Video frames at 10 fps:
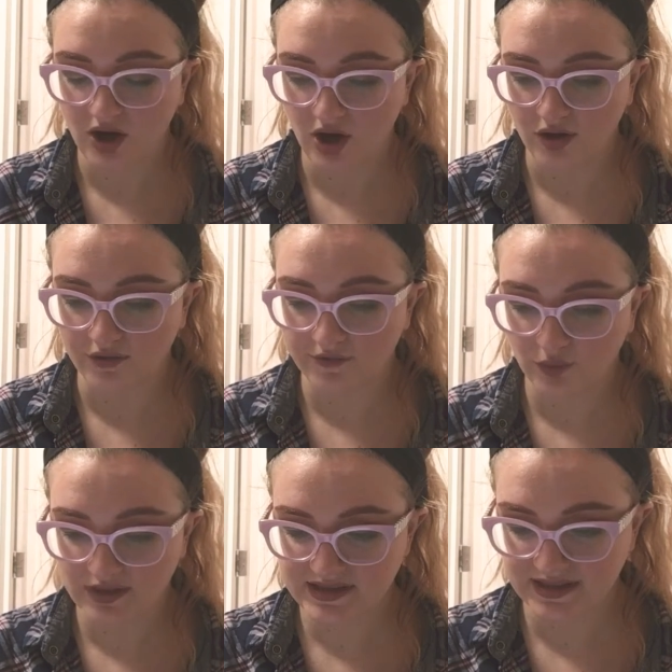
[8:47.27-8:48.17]
All
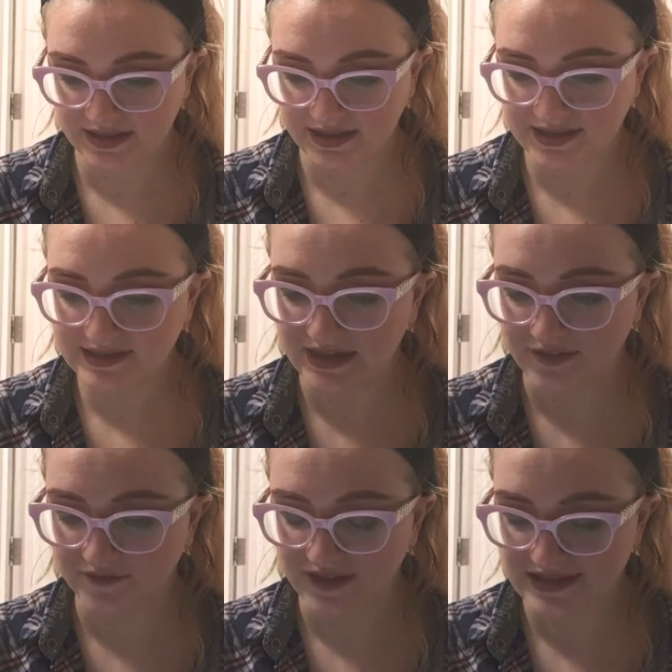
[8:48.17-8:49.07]
4 studies that
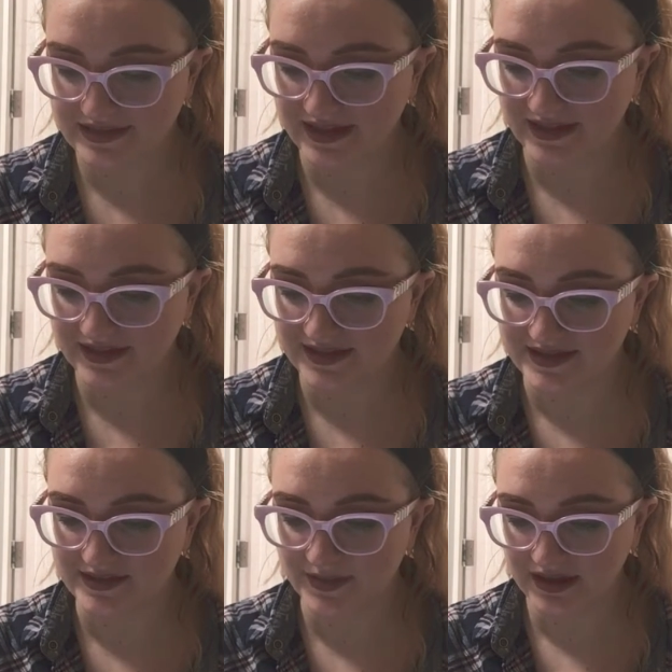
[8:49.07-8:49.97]
investigated
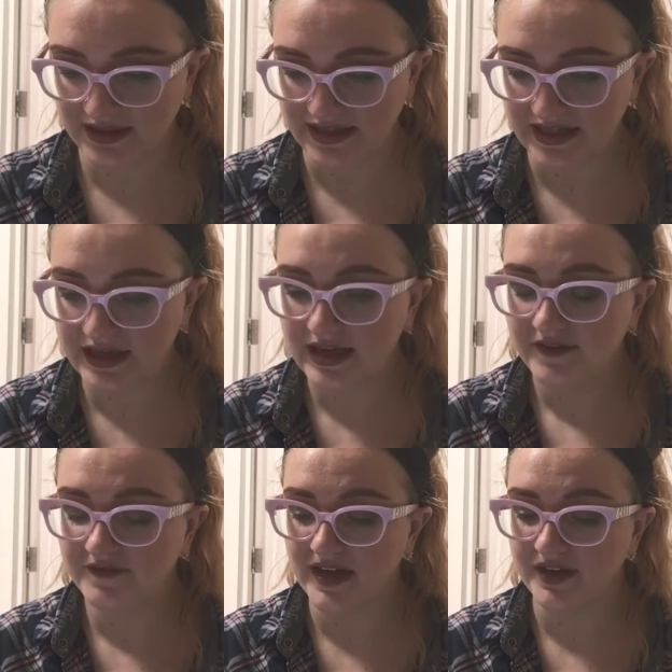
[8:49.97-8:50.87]
disability
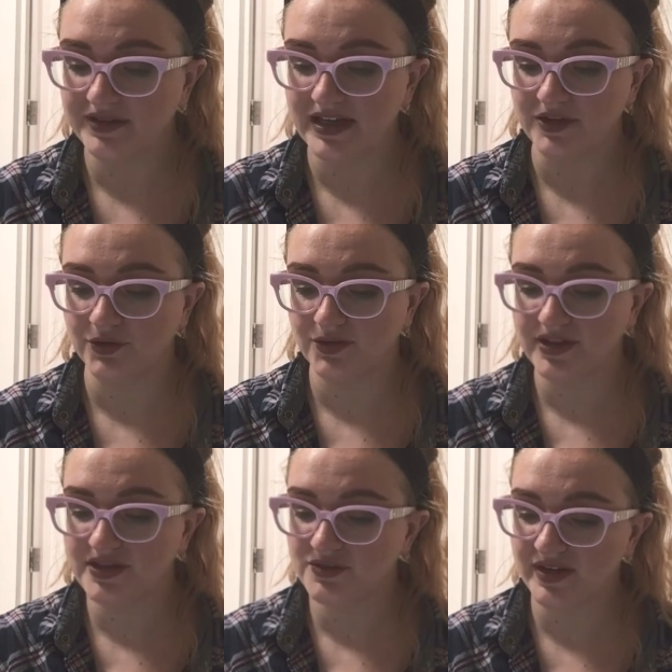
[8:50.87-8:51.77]
found that
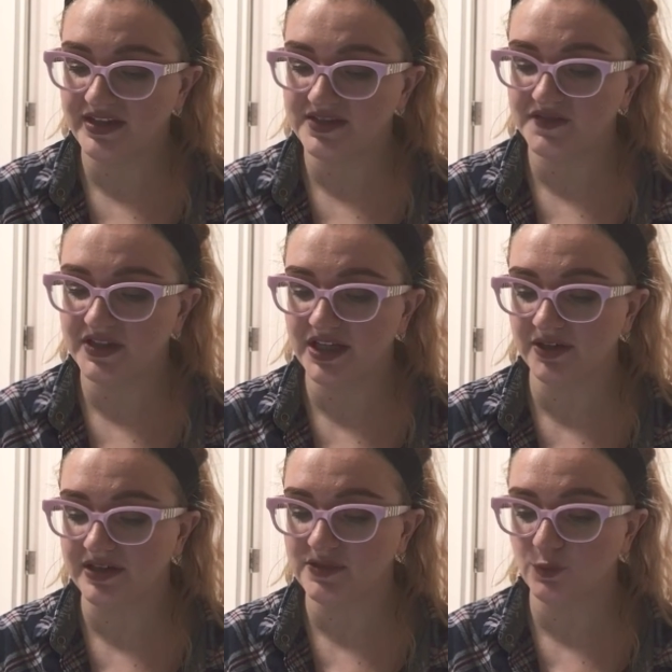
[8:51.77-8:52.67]
increased rates of
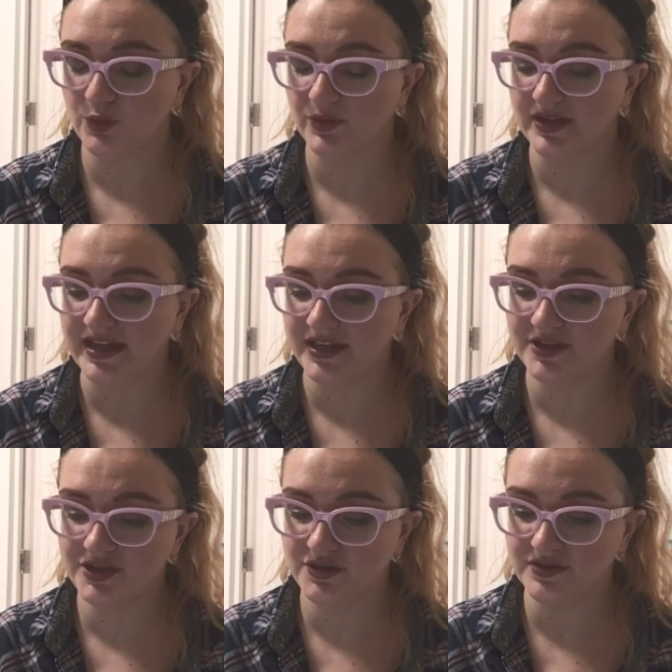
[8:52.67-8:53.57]
adherence were
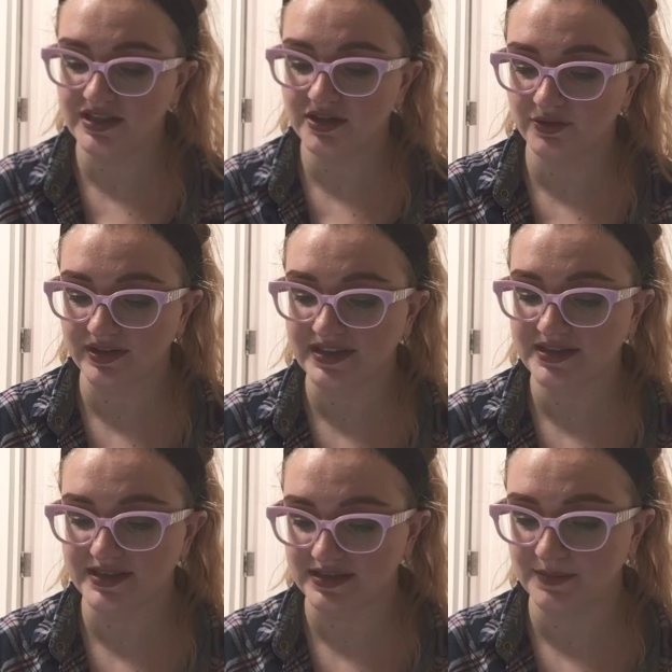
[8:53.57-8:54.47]
related to
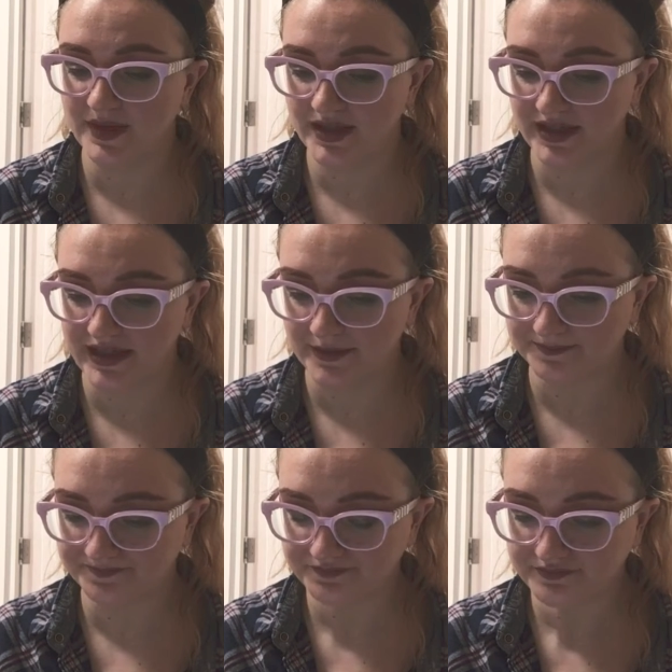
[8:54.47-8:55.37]
decreased disability.
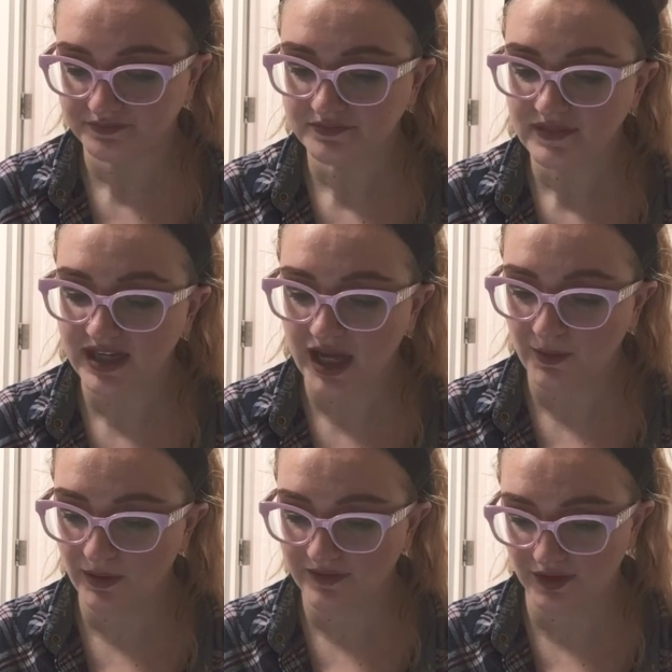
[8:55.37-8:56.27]

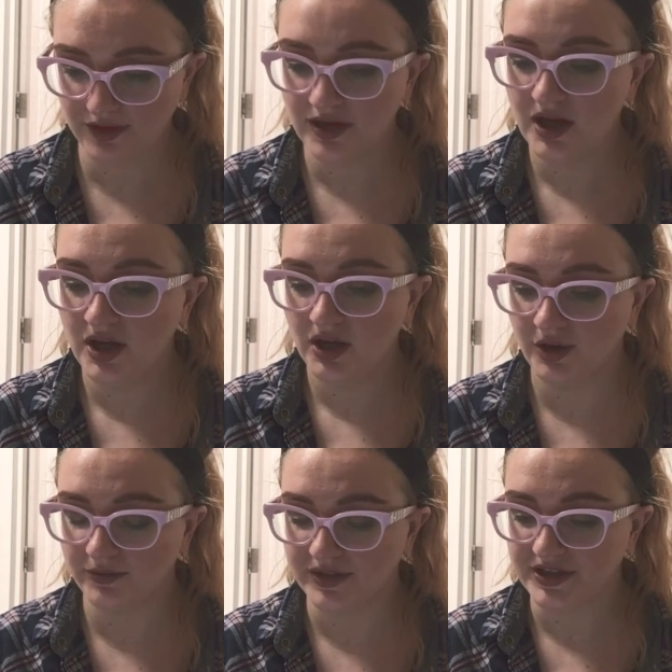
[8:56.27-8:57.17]
However,
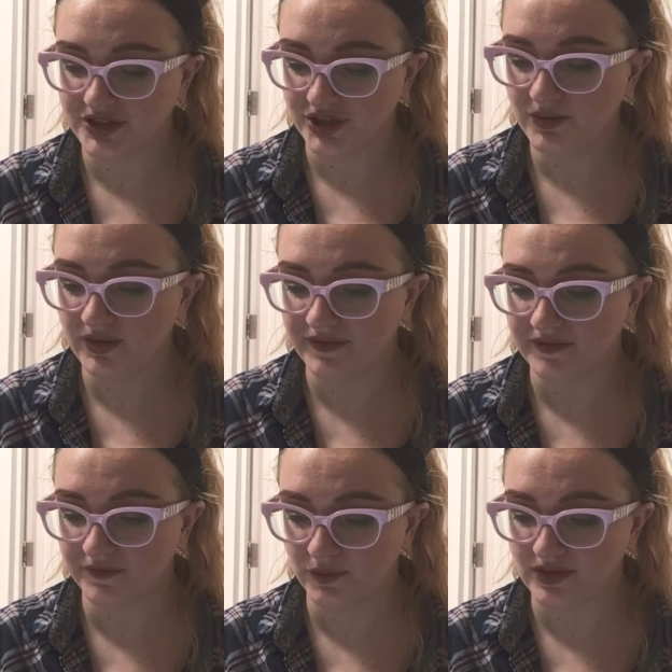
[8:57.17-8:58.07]
only 2 of the
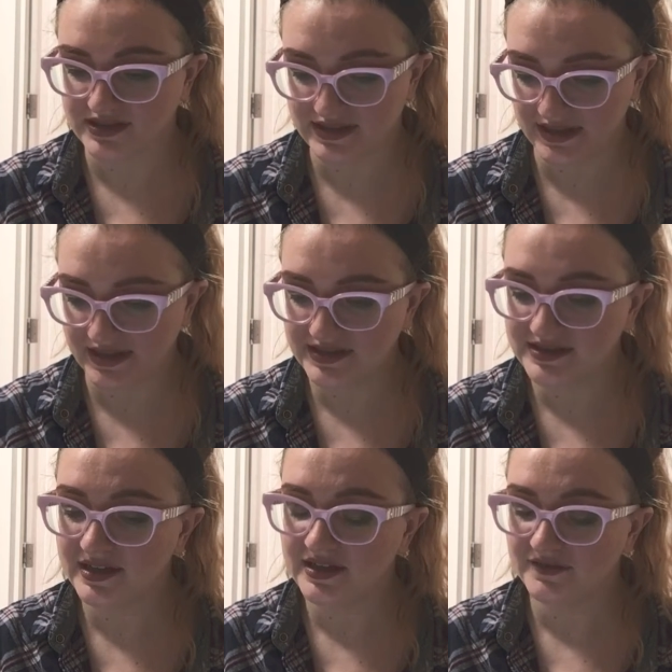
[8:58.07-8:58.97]
4 studies
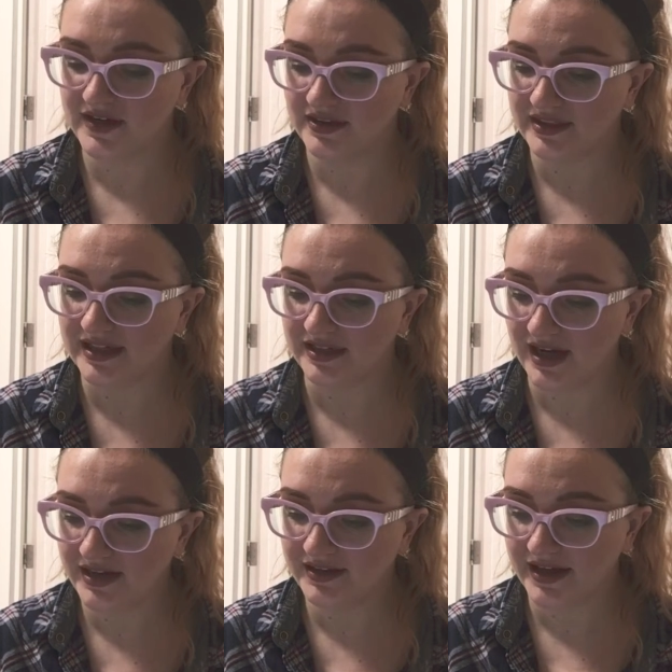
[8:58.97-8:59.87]
found that
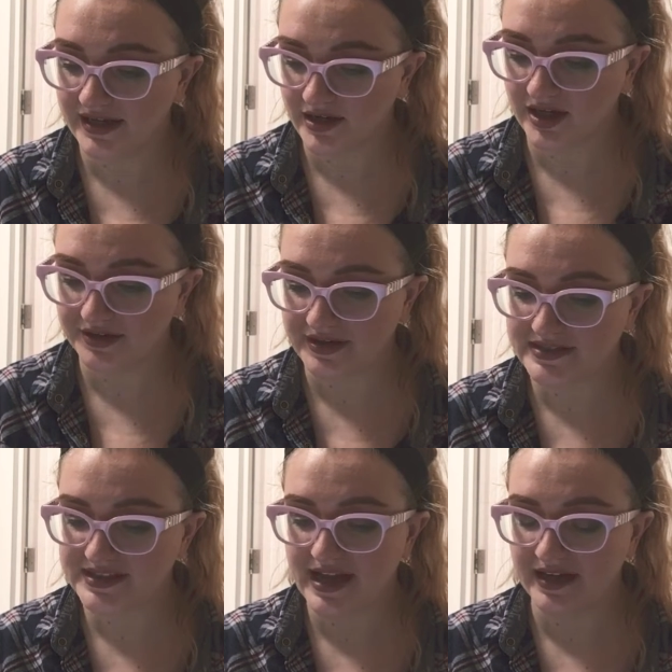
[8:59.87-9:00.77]
guideline
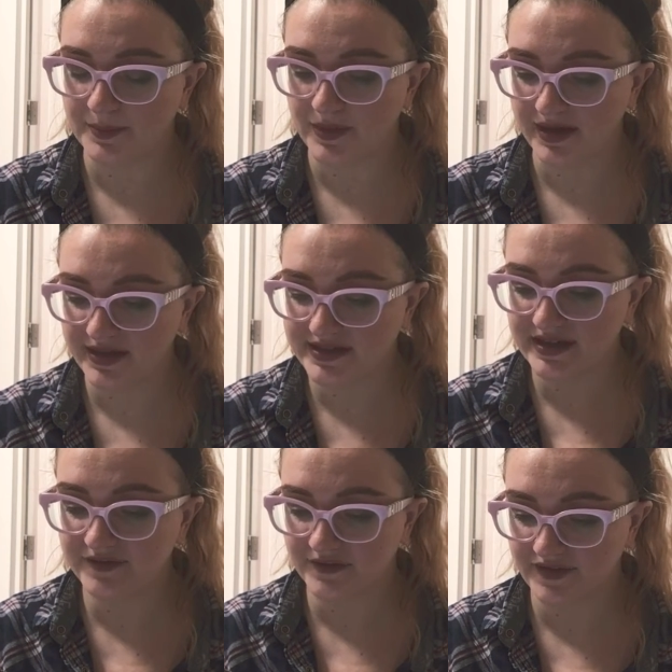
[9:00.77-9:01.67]
adherence had a
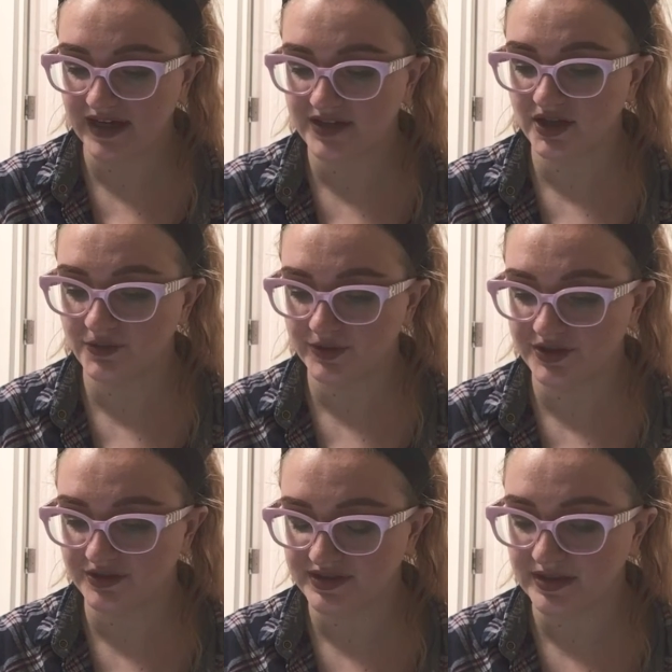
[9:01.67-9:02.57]
positive effect on
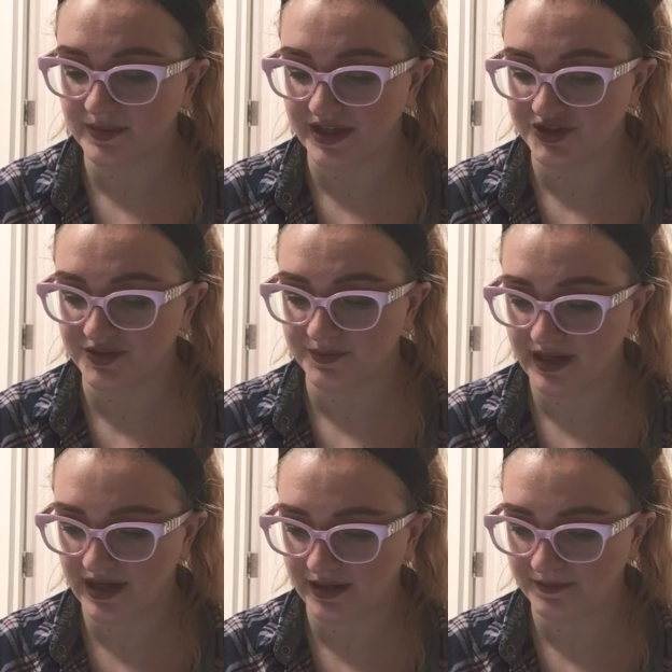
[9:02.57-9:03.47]
reducing patient
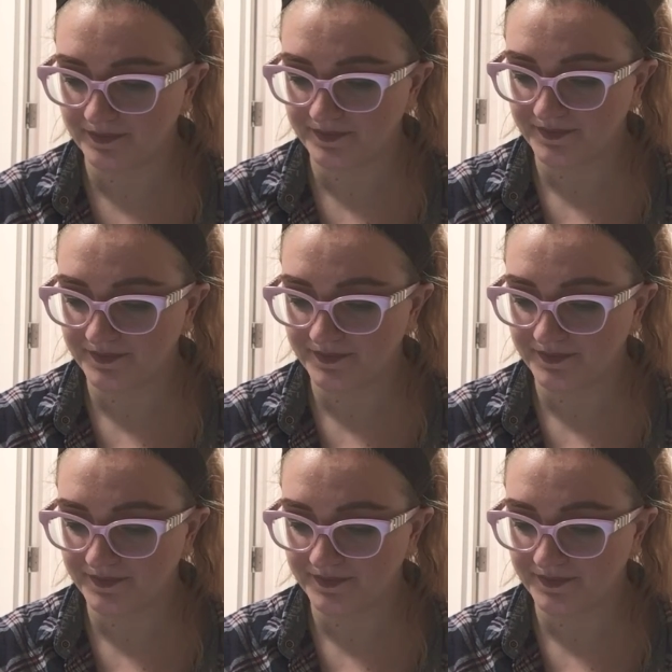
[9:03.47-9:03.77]
pain.